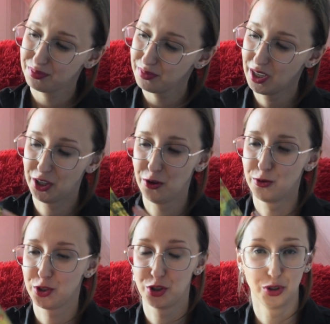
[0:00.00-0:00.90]
use
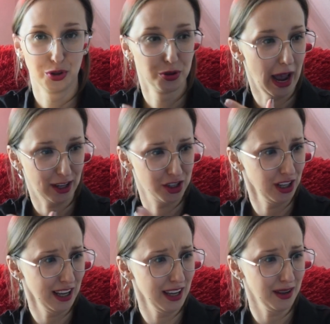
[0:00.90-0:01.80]
to
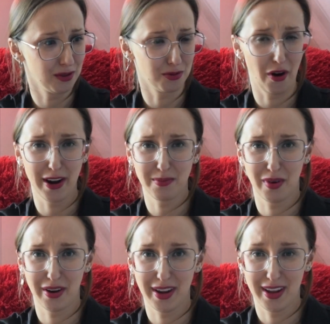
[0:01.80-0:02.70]
actually write
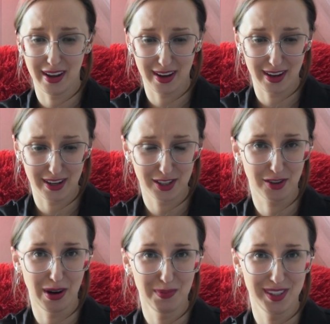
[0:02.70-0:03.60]
my
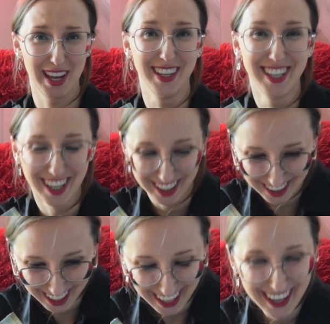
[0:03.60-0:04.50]
scripts.
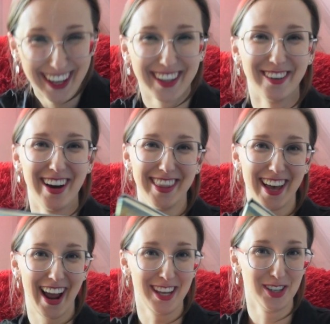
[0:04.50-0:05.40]
The one that I
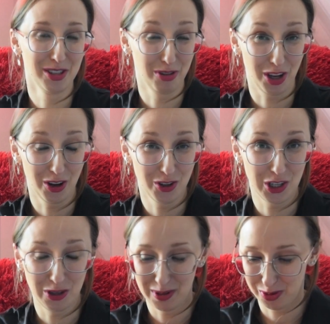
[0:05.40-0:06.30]
use for
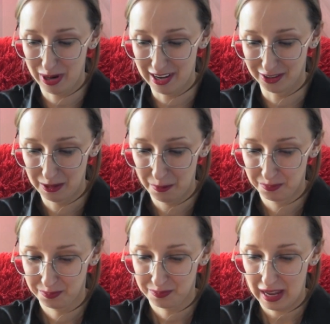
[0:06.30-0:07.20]
YouTube as well.
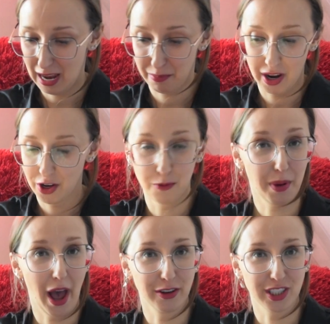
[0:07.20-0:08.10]
And my own
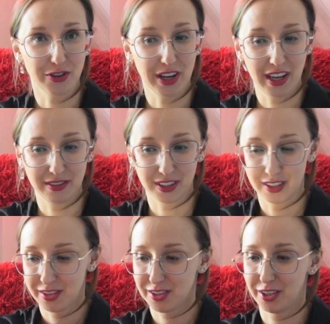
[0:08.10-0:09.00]
poetry even.
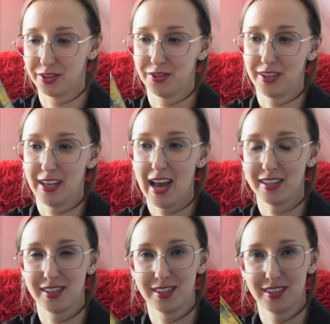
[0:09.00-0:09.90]
So,
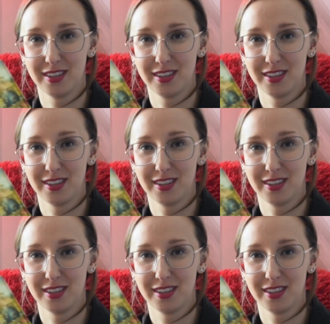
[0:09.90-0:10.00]
yes.